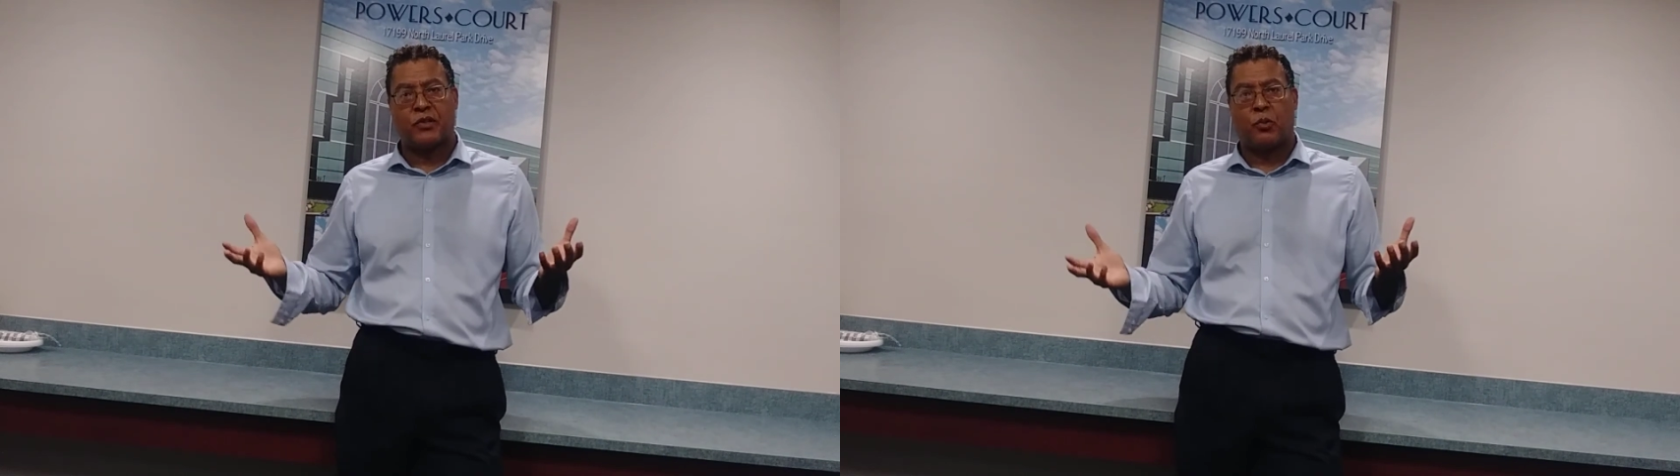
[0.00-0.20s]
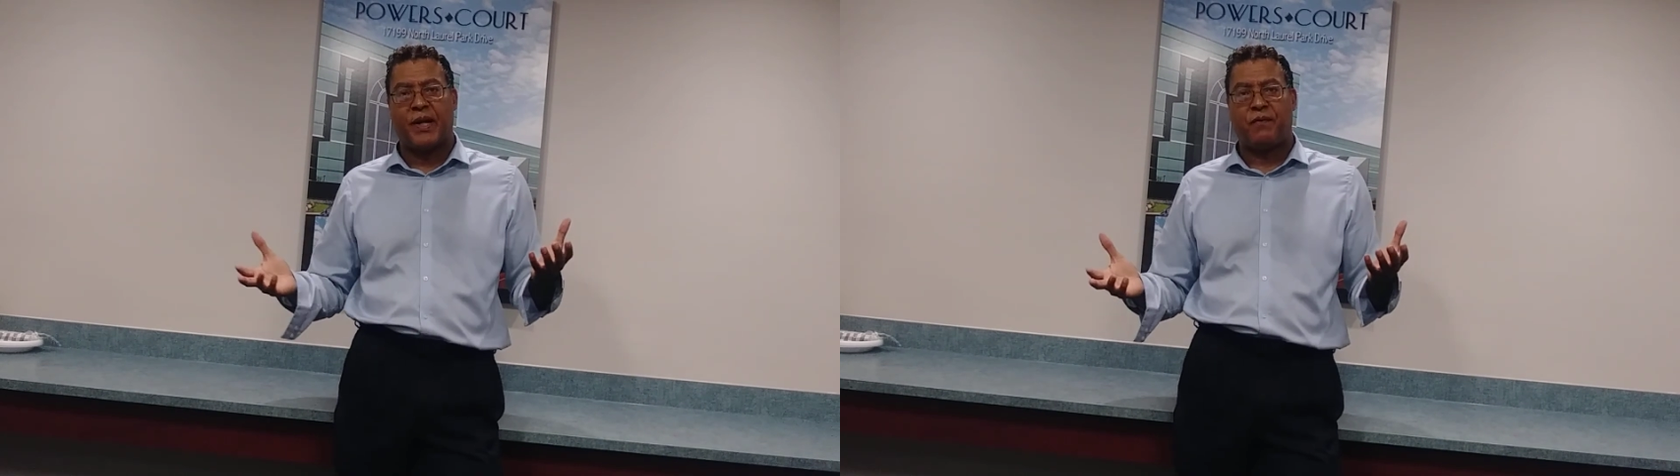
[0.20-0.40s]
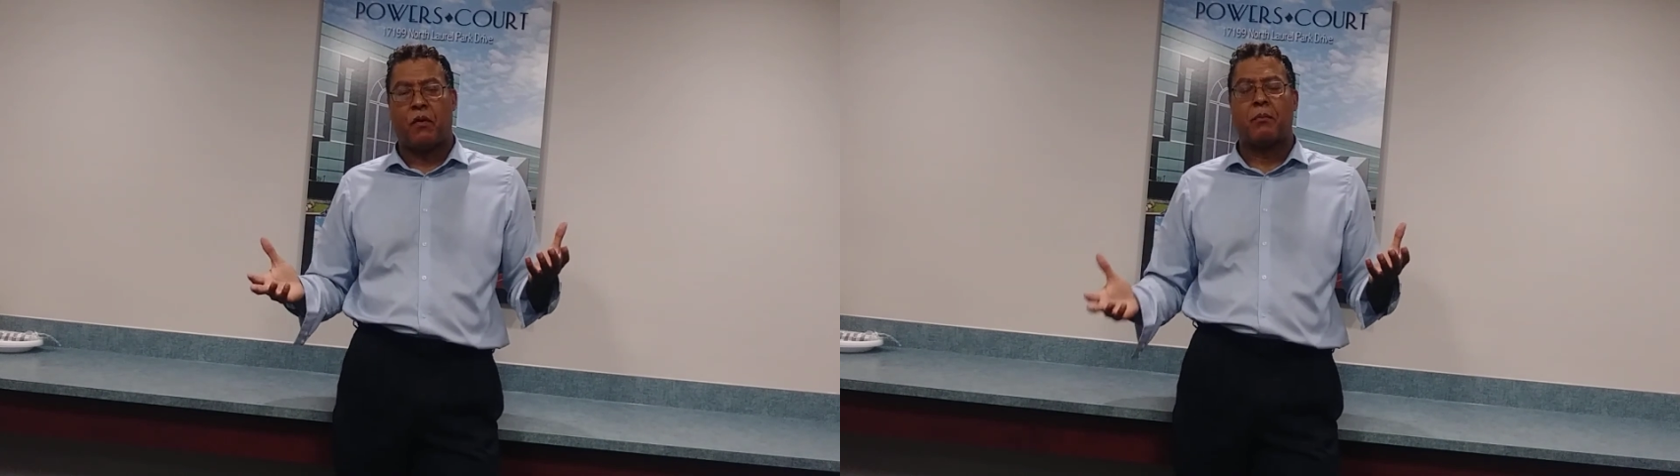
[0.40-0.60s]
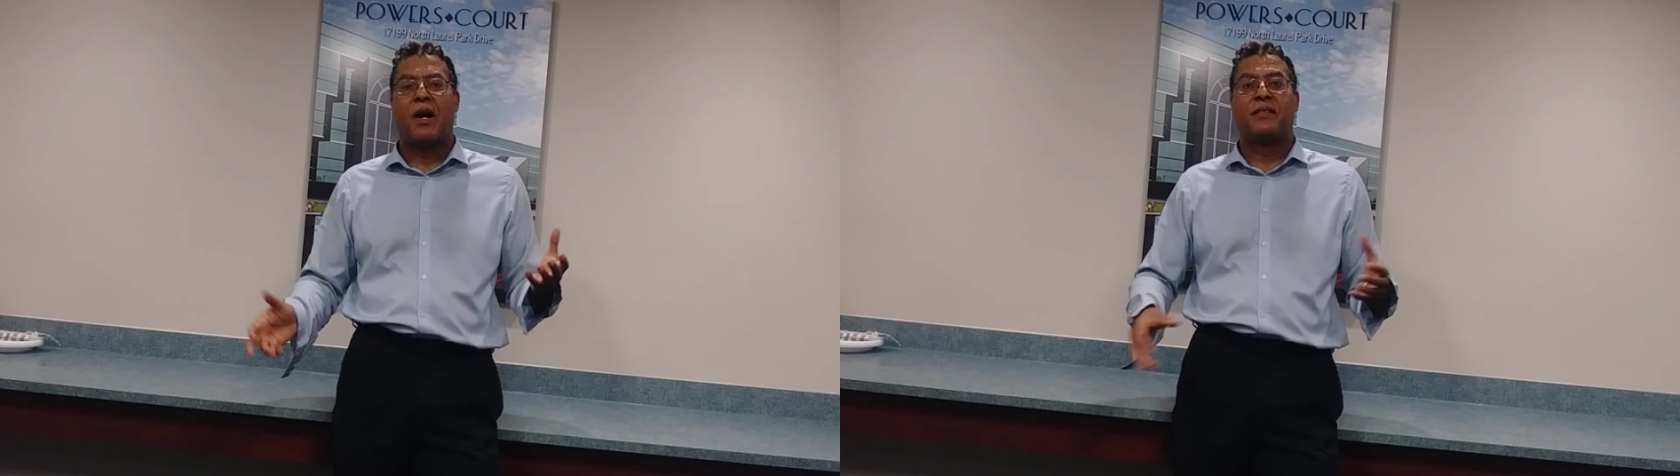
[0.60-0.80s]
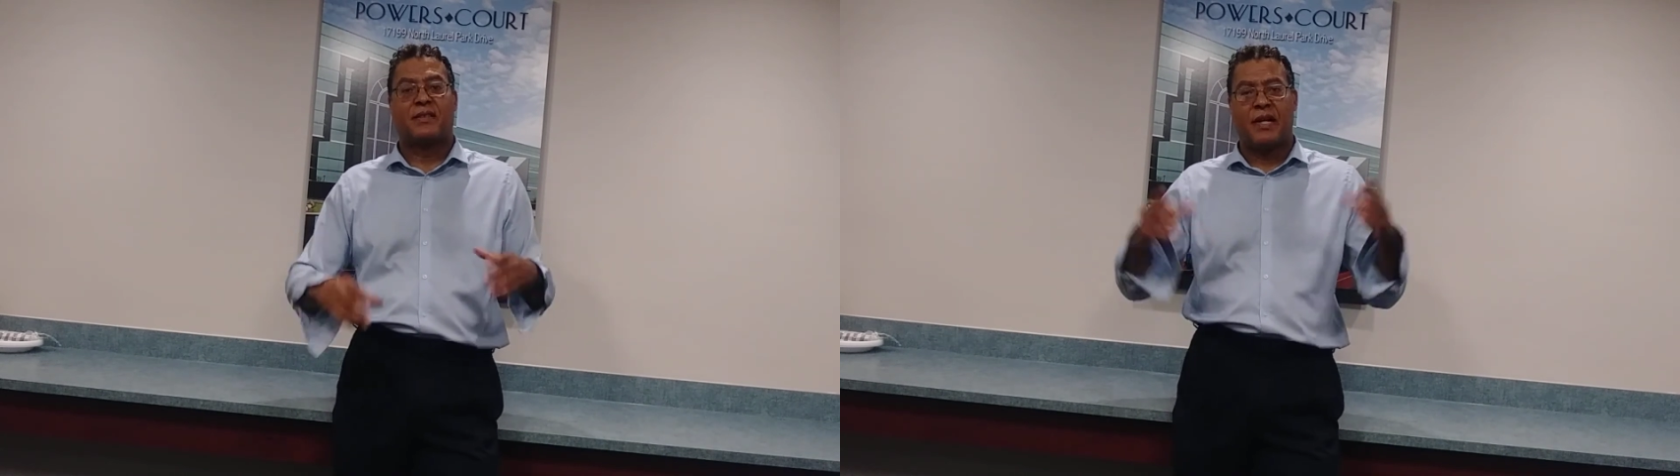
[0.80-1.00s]
24
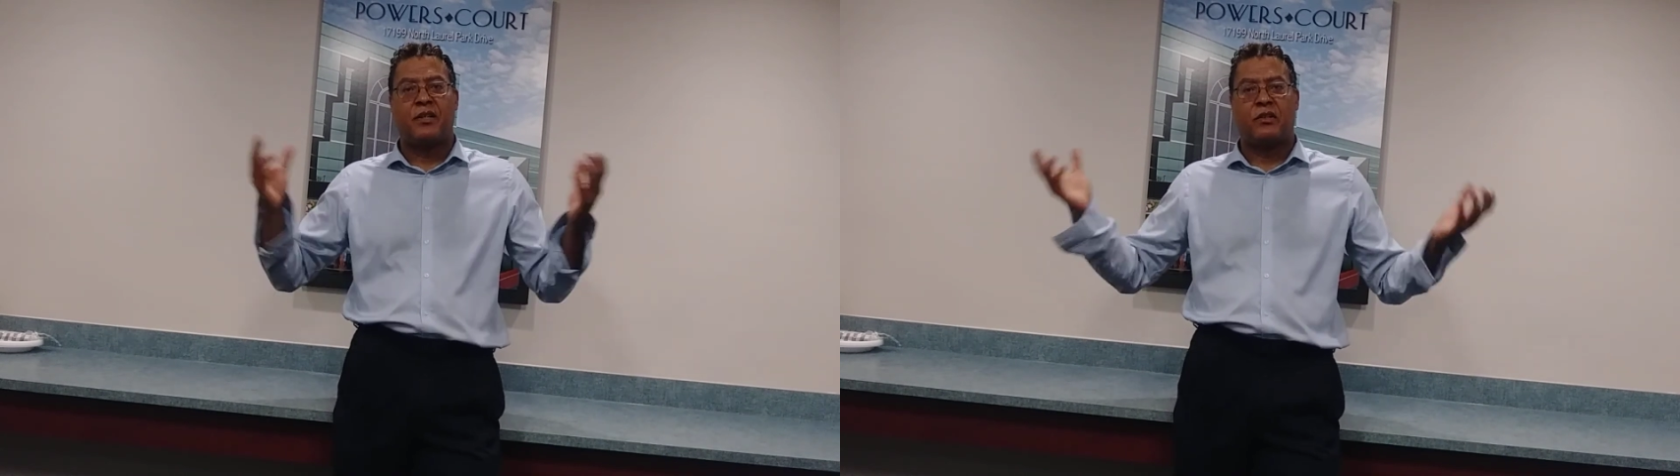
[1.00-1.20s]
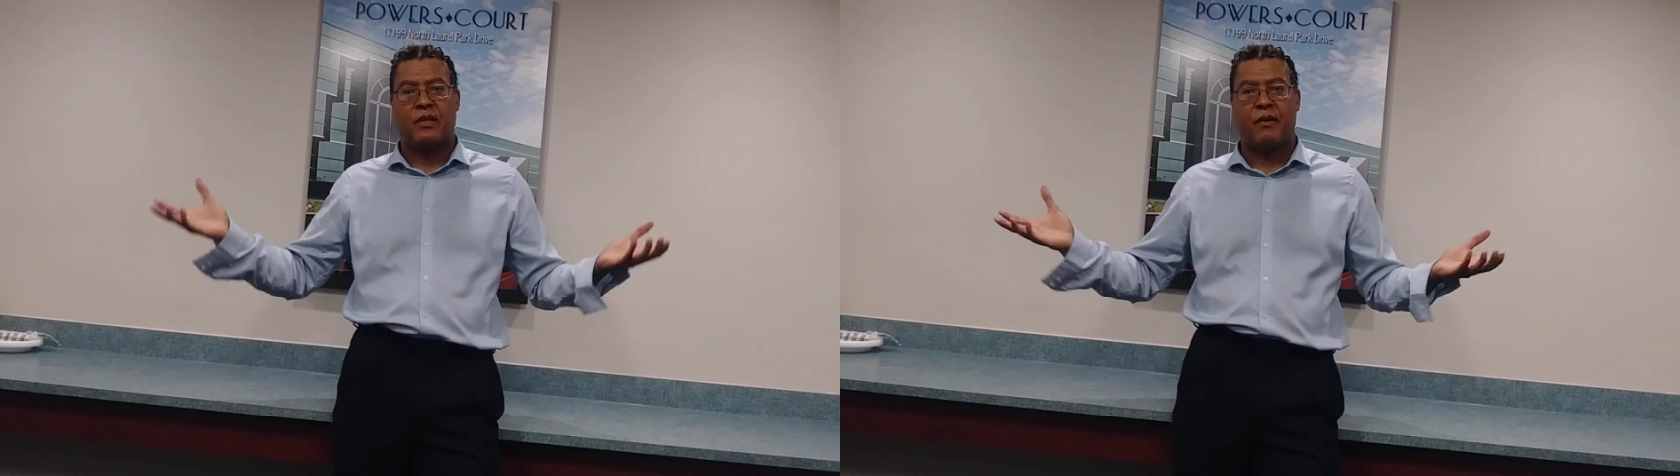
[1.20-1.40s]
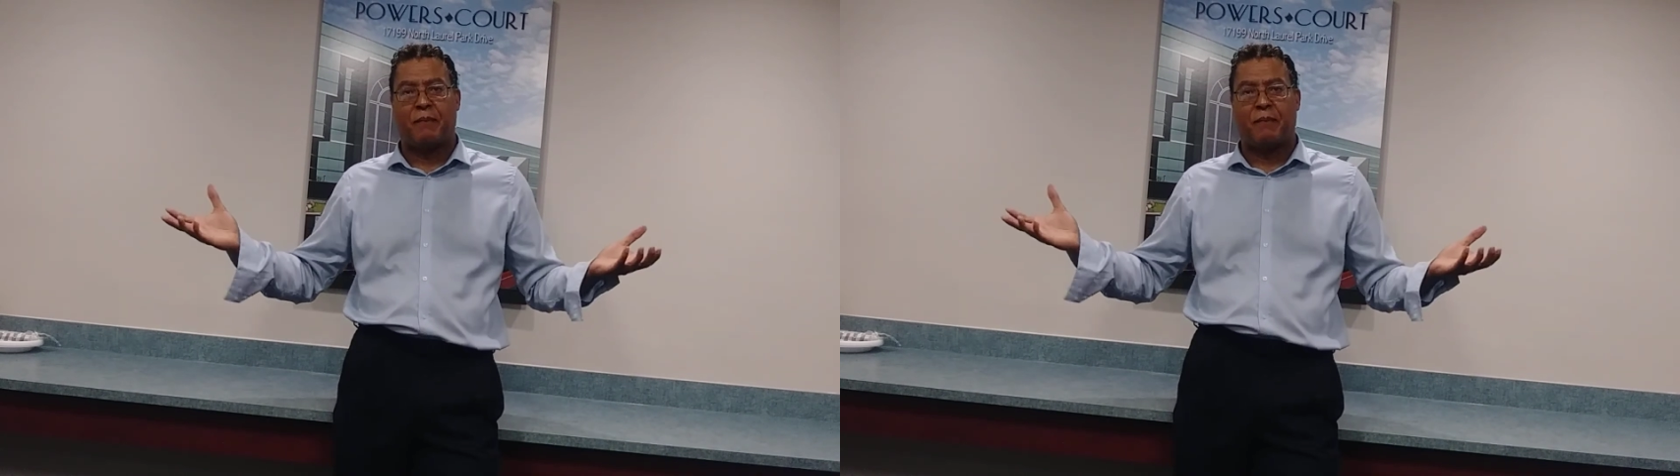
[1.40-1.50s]
months, then the